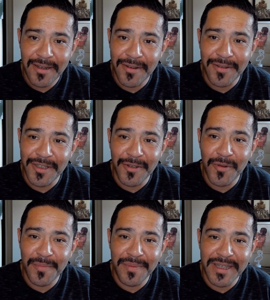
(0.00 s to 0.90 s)
you will
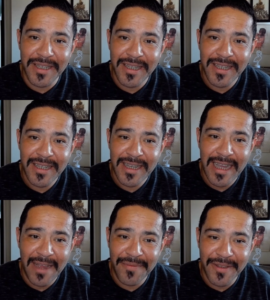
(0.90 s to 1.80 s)
be after
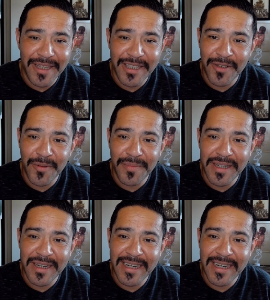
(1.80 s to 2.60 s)
this you will be in